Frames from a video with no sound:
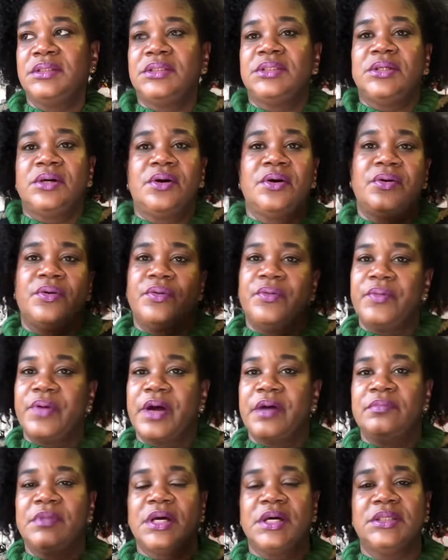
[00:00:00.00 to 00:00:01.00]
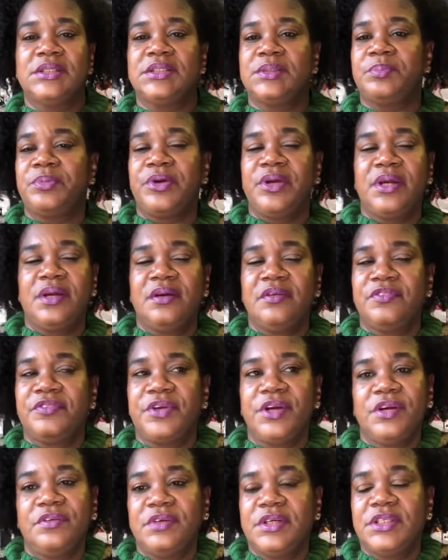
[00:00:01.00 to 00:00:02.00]
so I'm not spraying
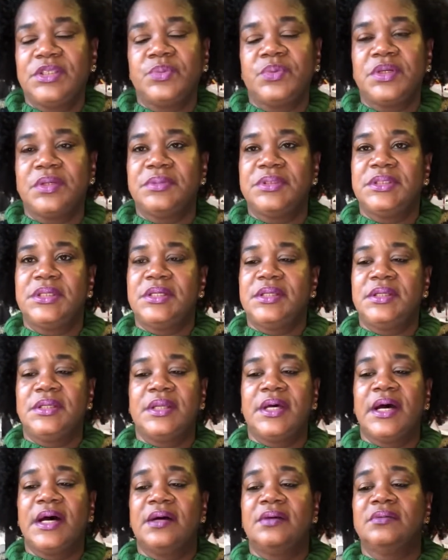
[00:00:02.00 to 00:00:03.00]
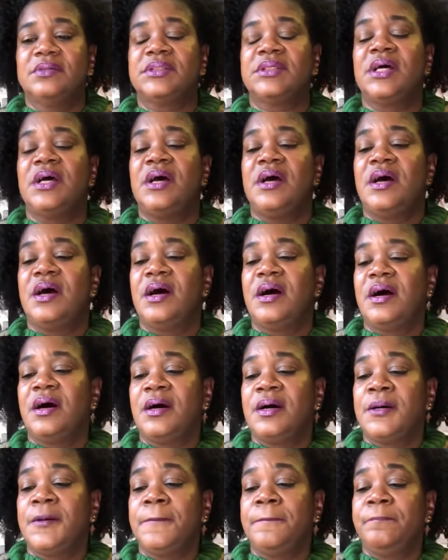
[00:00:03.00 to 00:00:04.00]
fragrance when I'm sitting in the house.
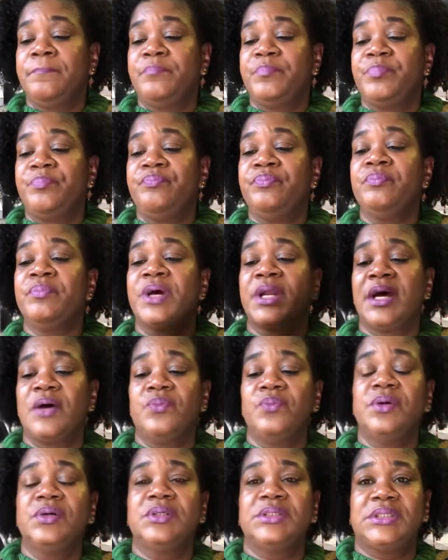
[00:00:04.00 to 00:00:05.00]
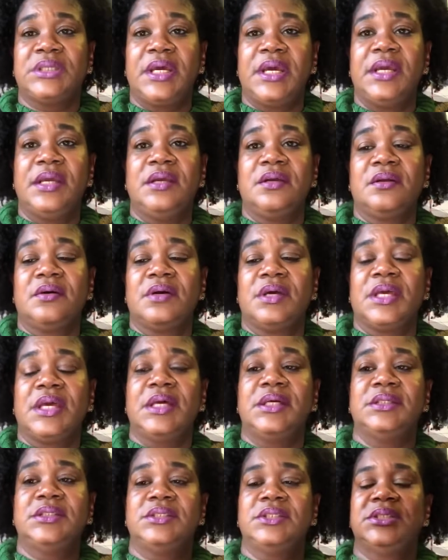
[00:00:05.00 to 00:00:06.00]
But I will say, you know,
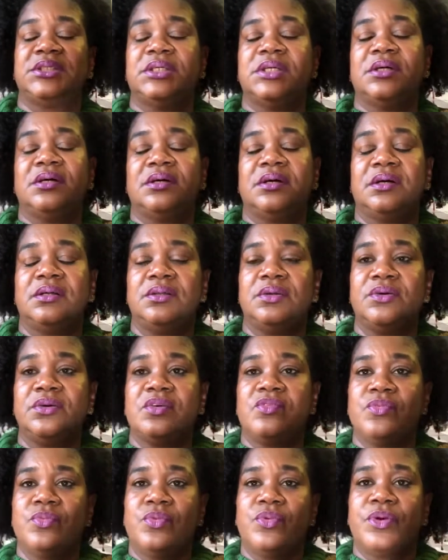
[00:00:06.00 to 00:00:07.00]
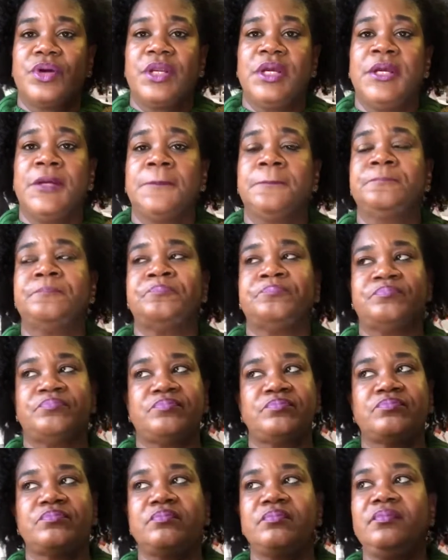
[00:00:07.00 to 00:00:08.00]
again, just a note of warning.
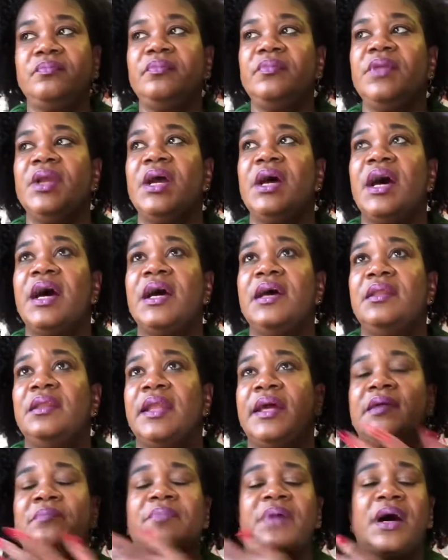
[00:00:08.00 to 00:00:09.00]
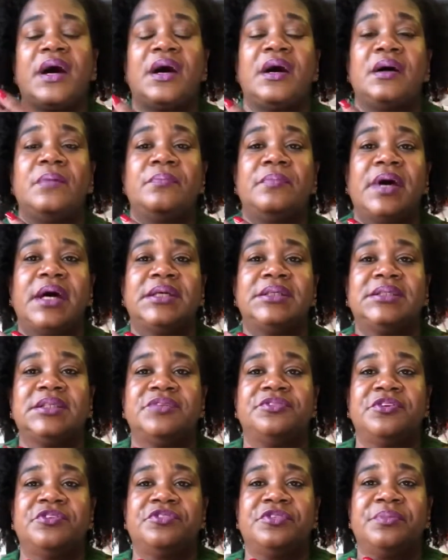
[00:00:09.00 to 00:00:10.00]
I
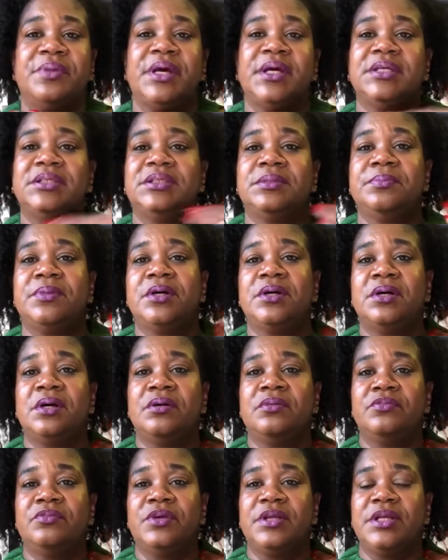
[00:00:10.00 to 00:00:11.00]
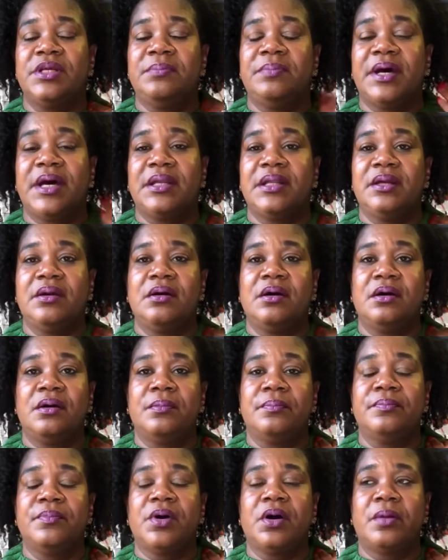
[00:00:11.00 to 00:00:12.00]
suffer from eczema really badly
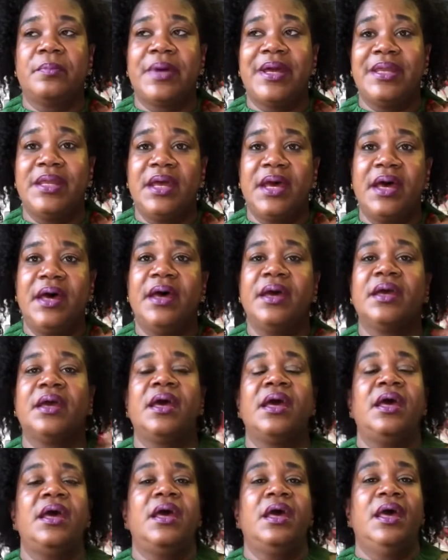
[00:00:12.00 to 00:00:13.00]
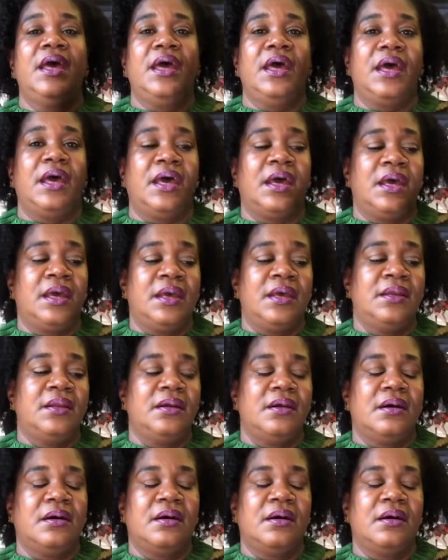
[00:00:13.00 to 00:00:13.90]
on my neck and